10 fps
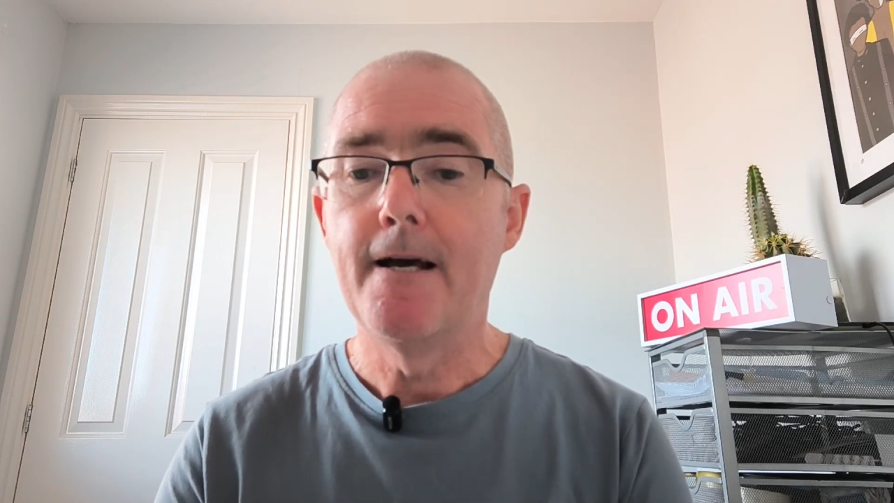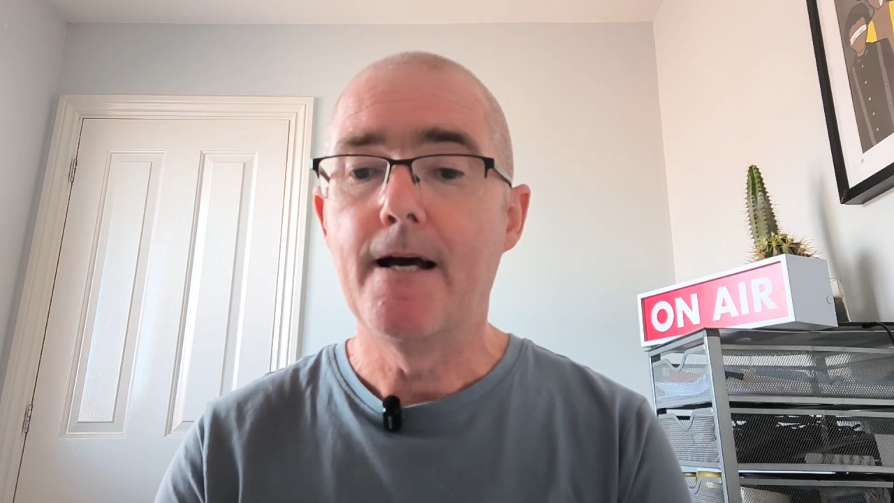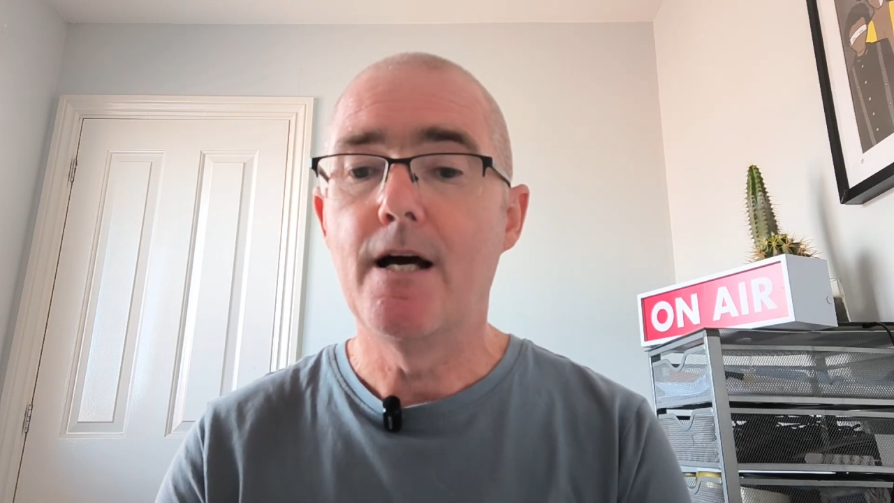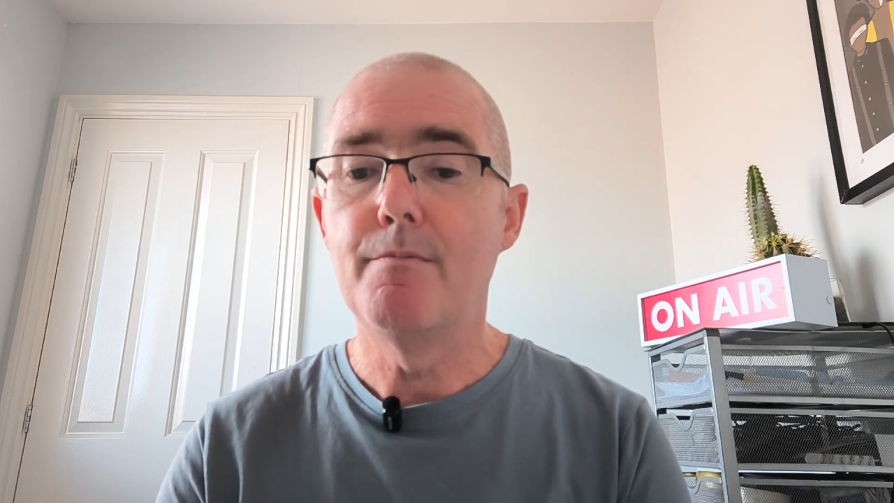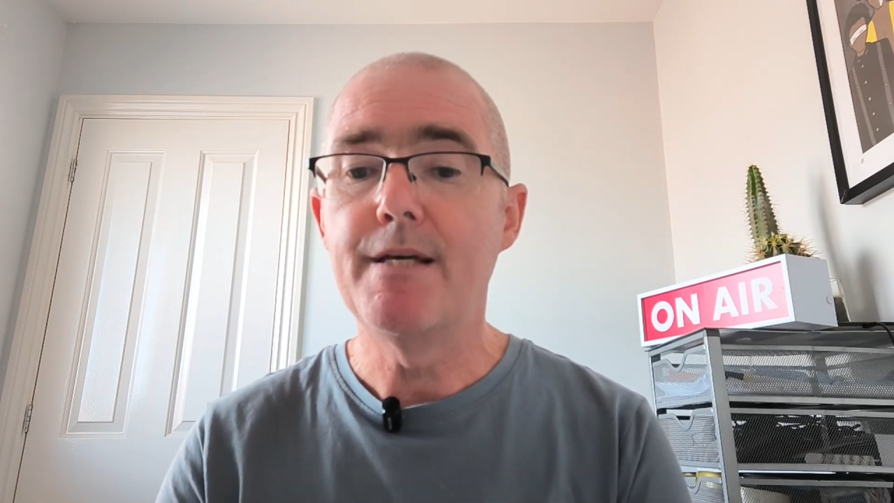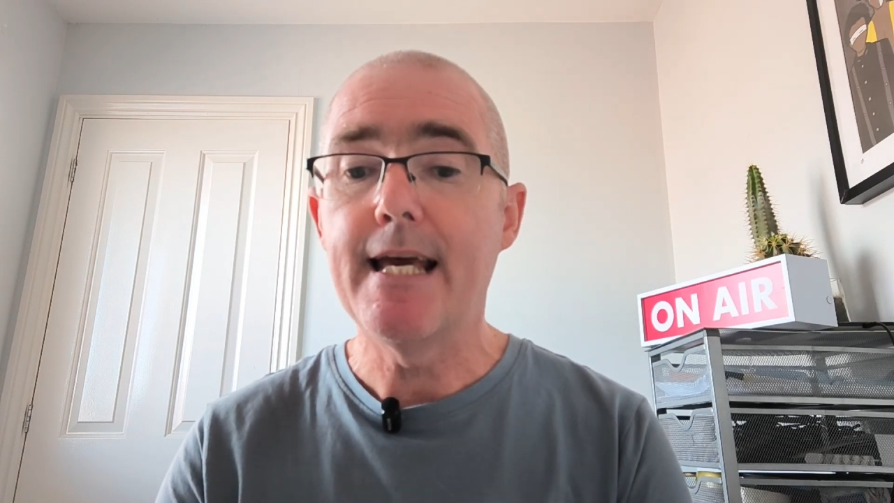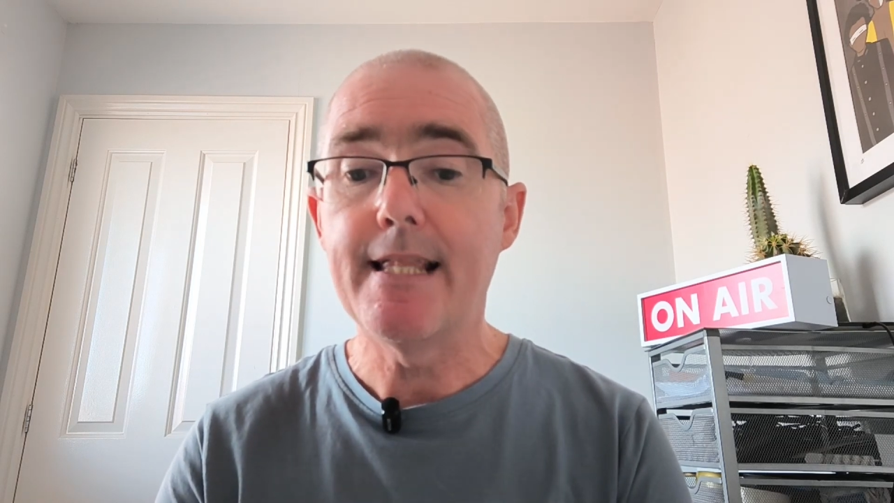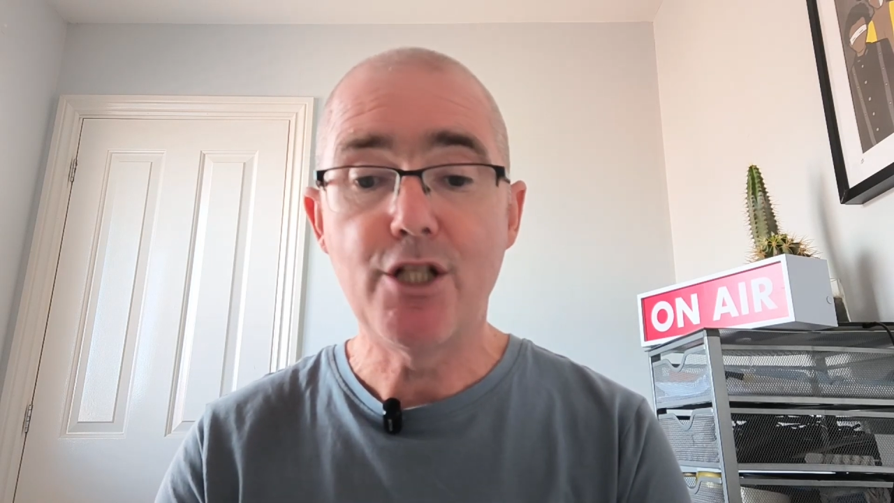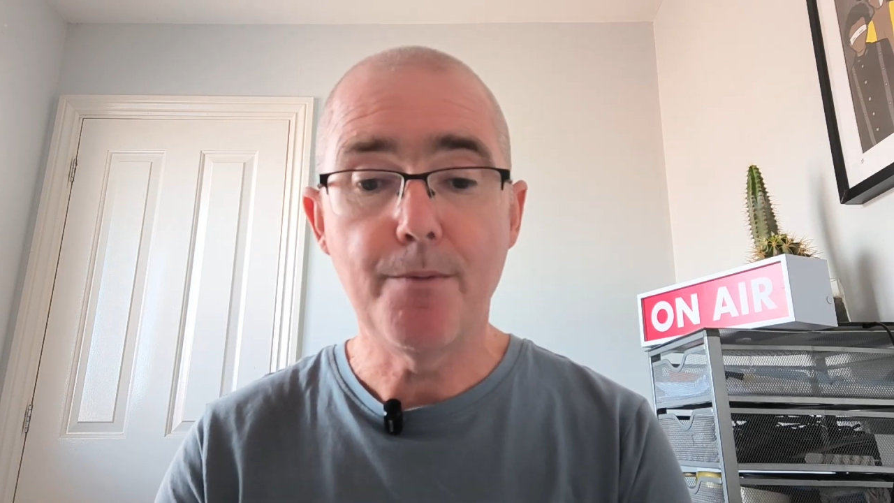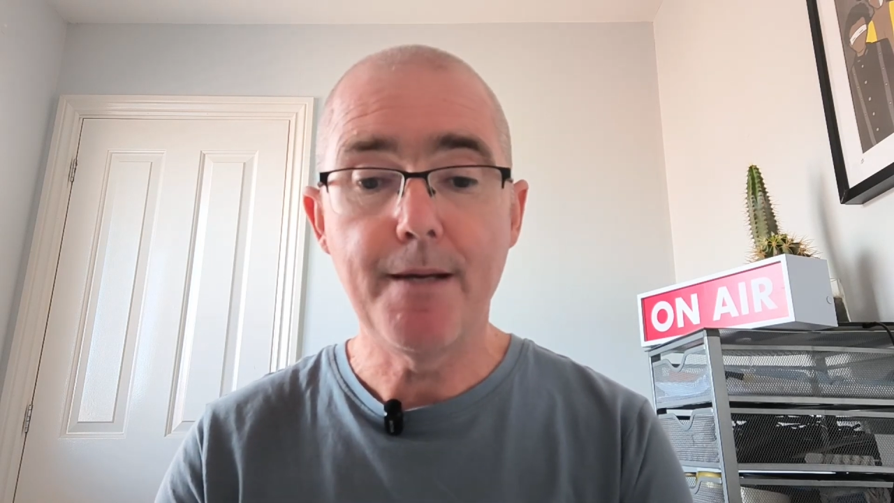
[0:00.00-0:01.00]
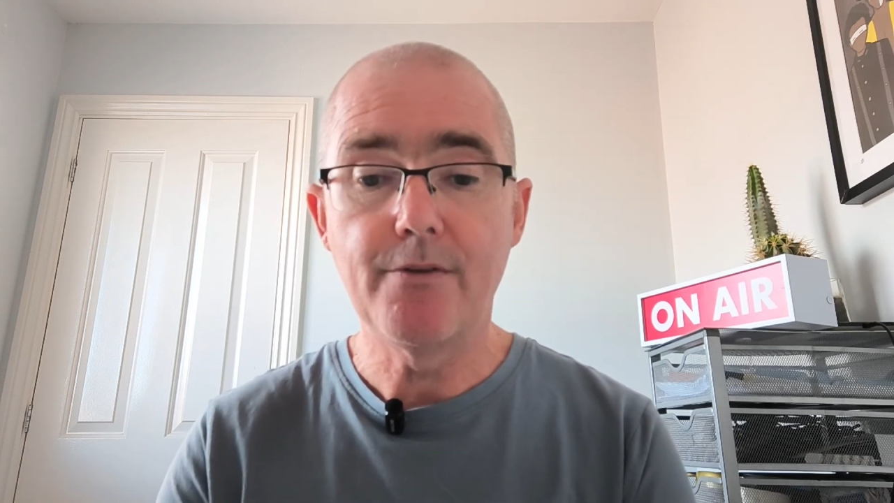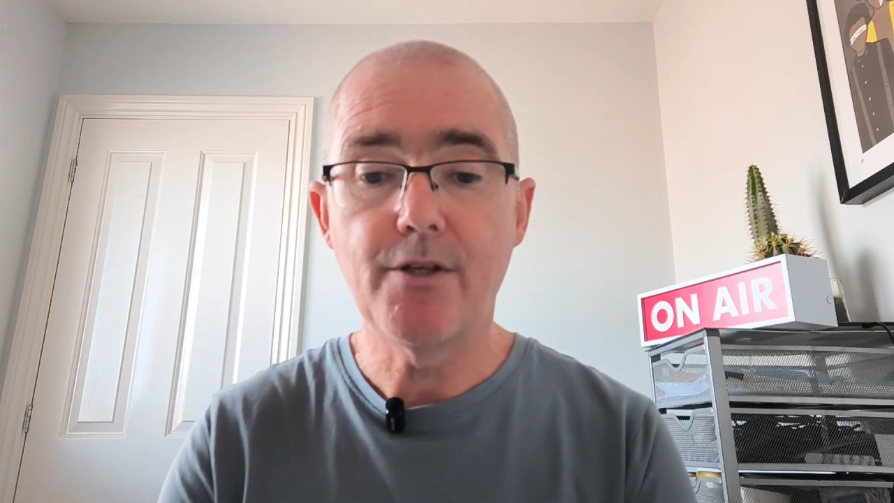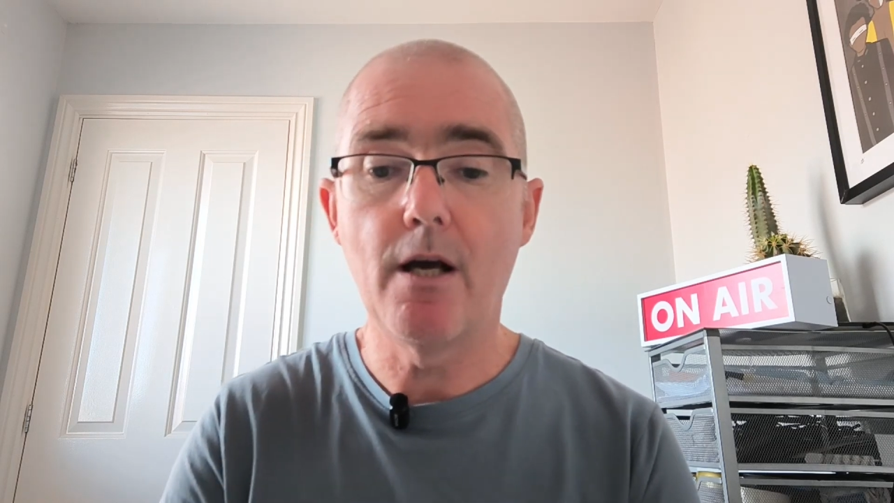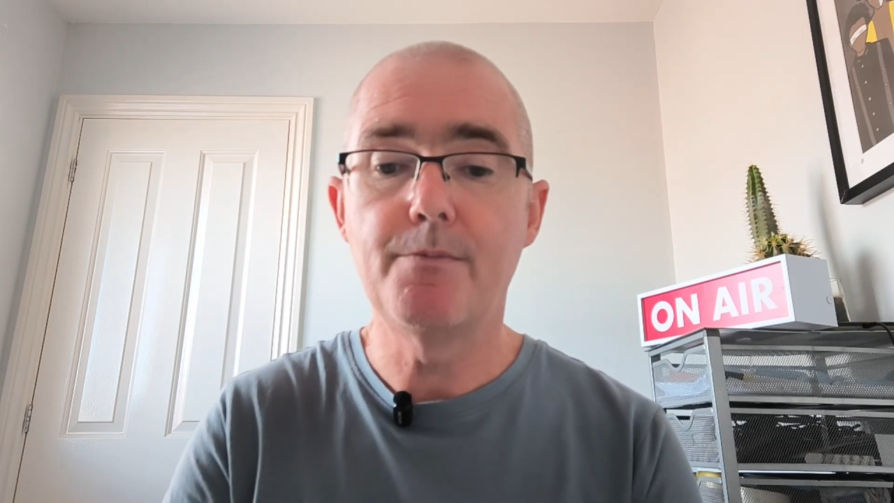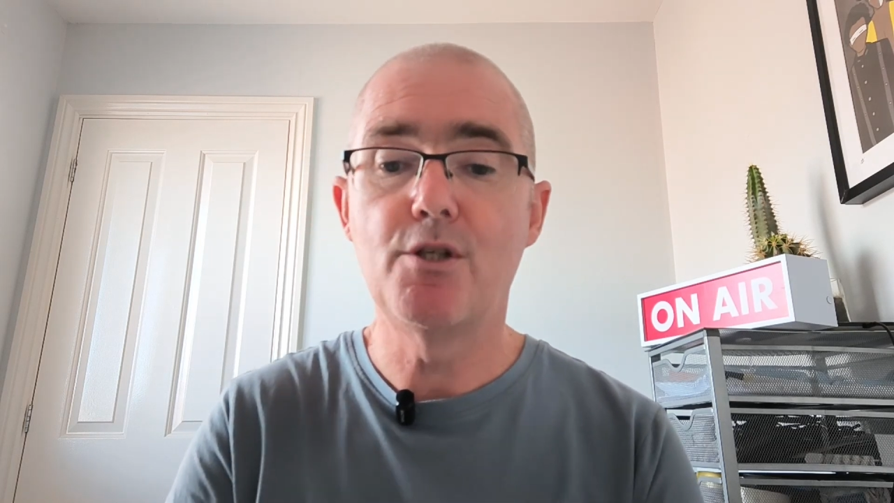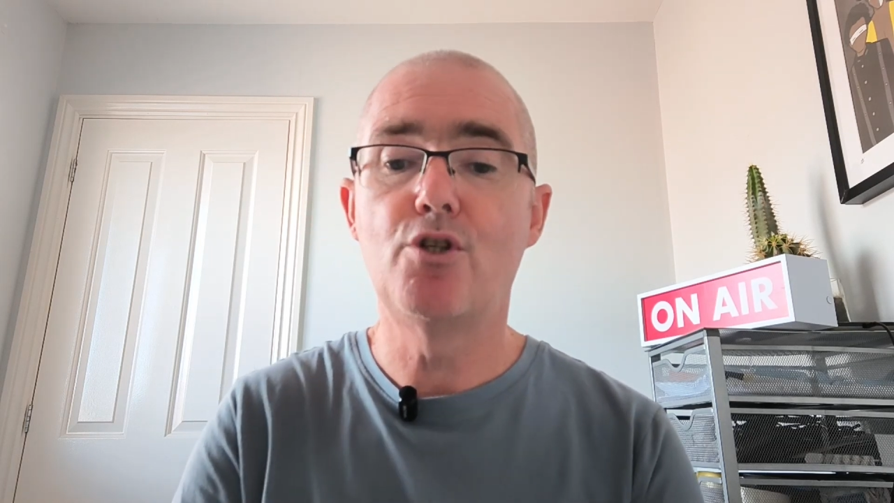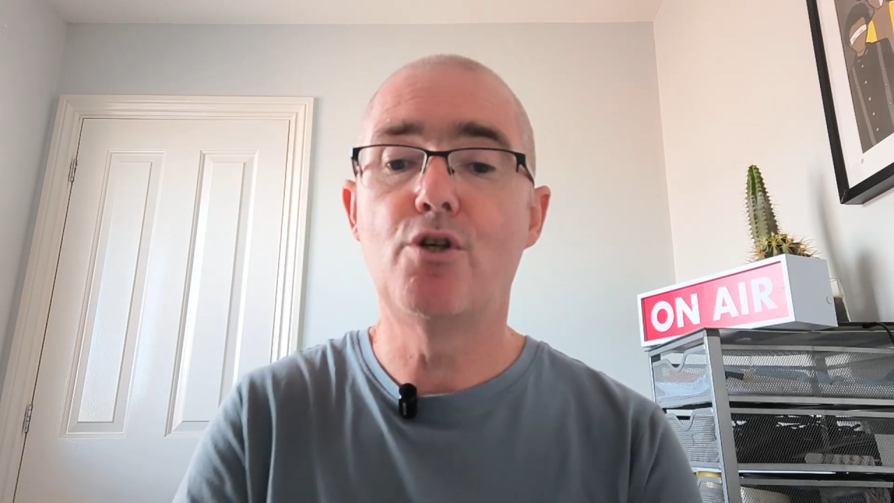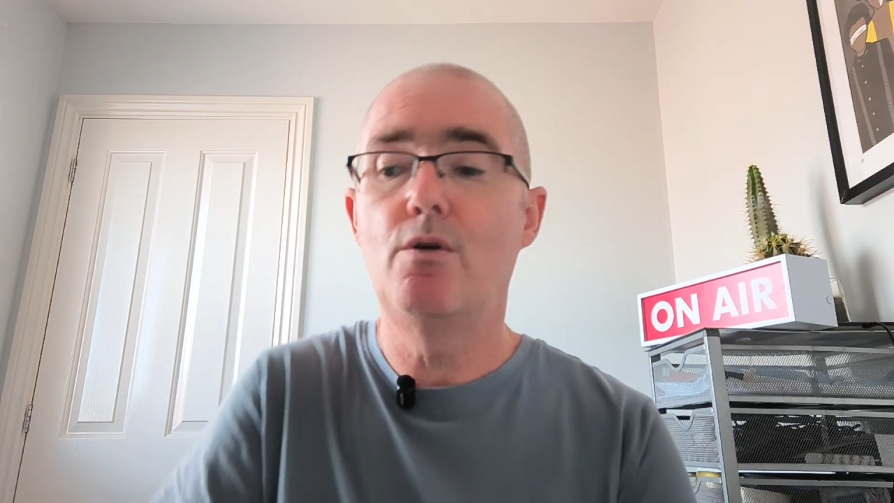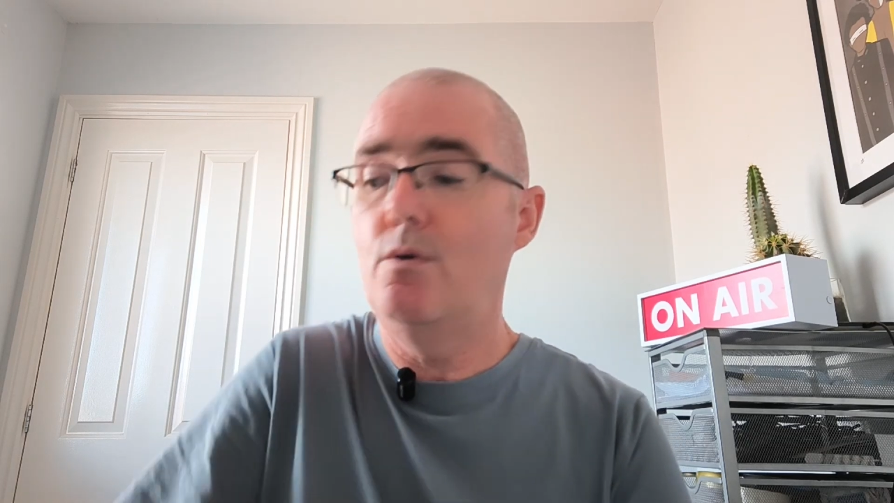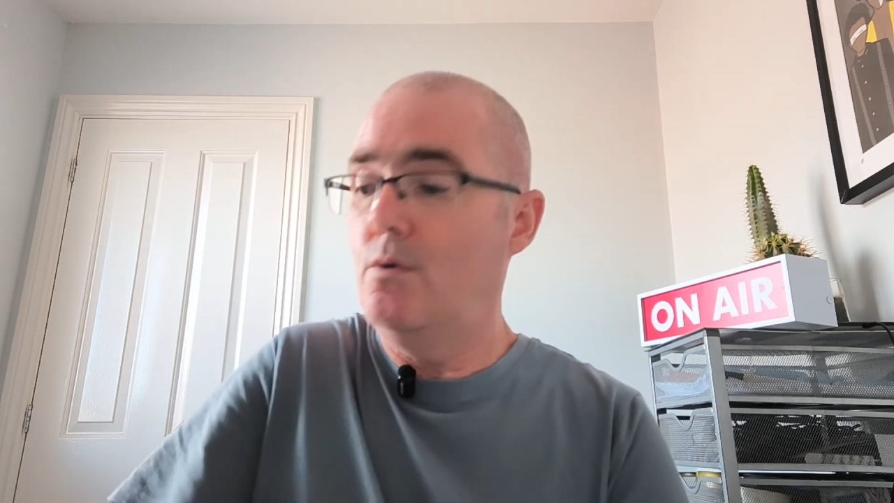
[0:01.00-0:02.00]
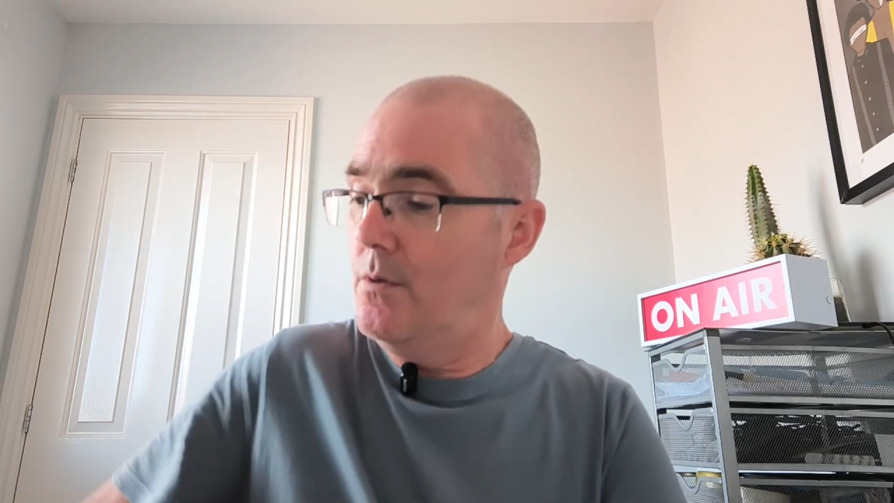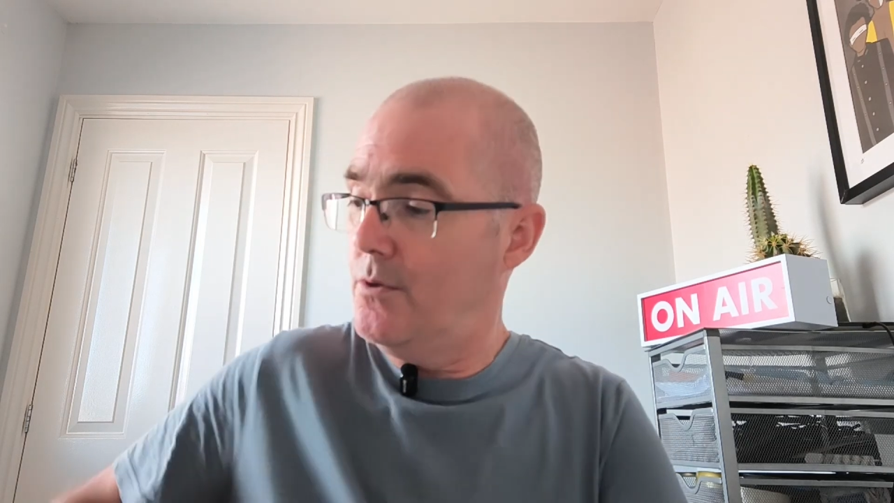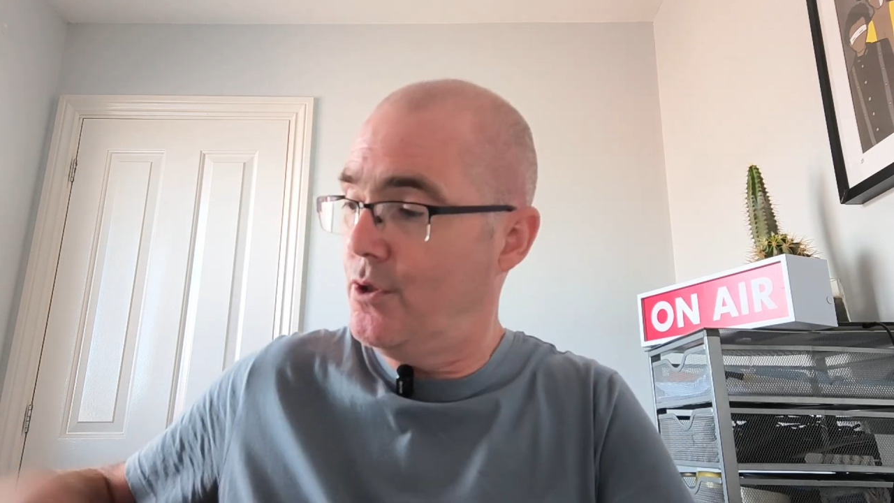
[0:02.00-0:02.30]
but yeah, they should be able to go up to 2